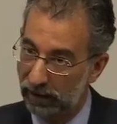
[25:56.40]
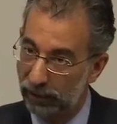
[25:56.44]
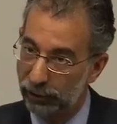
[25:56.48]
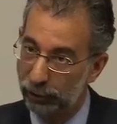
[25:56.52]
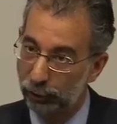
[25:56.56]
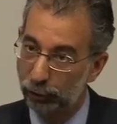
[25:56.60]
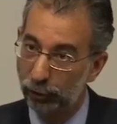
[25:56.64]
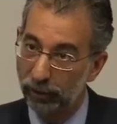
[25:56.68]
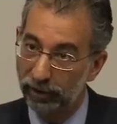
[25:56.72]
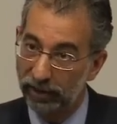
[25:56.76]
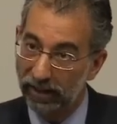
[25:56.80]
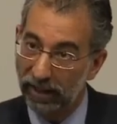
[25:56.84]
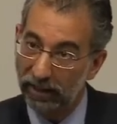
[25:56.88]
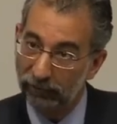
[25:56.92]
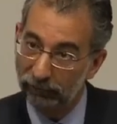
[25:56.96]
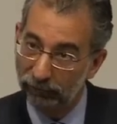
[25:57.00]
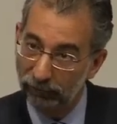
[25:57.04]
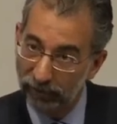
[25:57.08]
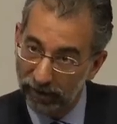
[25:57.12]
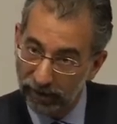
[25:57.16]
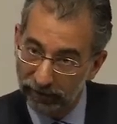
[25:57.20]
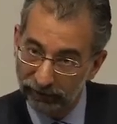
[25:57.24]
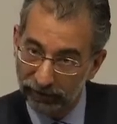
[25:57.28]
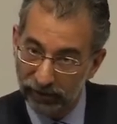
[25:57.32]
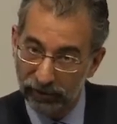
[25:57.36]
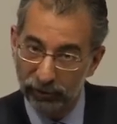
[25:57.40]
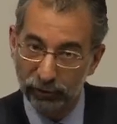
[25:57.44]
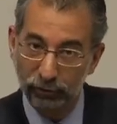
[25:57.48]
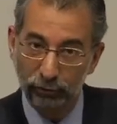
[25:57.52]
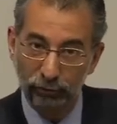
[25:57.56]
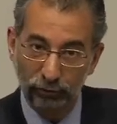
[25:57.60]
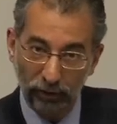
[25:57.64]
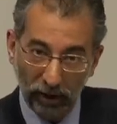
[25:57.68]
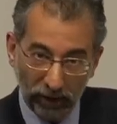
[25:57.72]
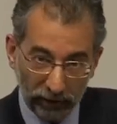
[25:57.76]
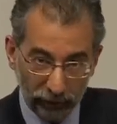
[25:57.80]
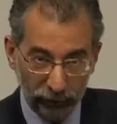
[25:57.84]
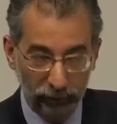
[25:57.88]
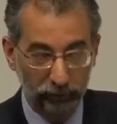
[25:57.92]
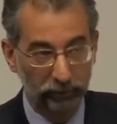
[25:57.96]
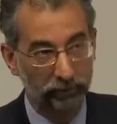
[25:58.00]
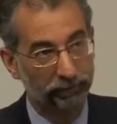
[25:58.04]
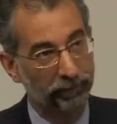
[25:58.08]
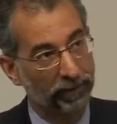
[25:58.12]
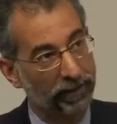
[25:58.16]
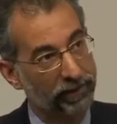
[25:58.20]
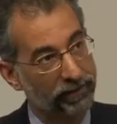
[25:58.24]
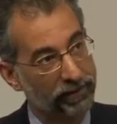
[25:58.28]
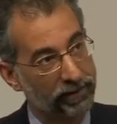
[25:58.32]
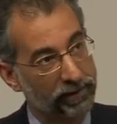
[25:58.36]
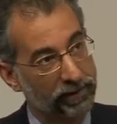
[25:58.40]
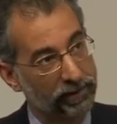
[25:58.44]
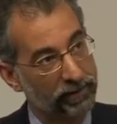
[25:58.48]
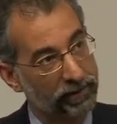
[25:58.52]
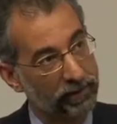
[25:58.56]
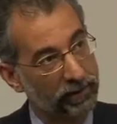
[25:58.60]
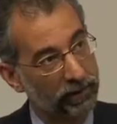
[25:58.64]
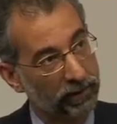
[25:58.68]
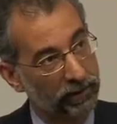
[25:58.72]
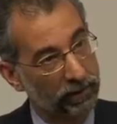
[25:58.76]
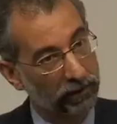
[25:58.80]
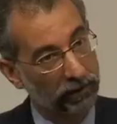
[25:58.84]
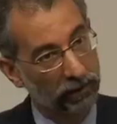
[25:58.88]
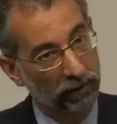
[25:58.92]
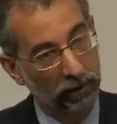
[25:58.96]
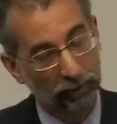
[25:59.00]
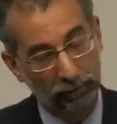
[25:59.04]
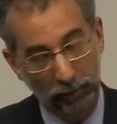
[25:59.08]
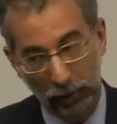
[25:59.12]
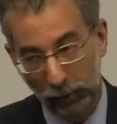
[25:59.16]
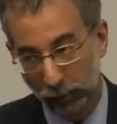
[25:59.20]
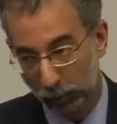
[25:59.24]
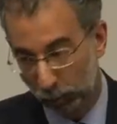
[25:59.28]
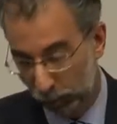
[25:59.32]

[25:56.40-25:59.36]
You've got to get rid of the structural basis upon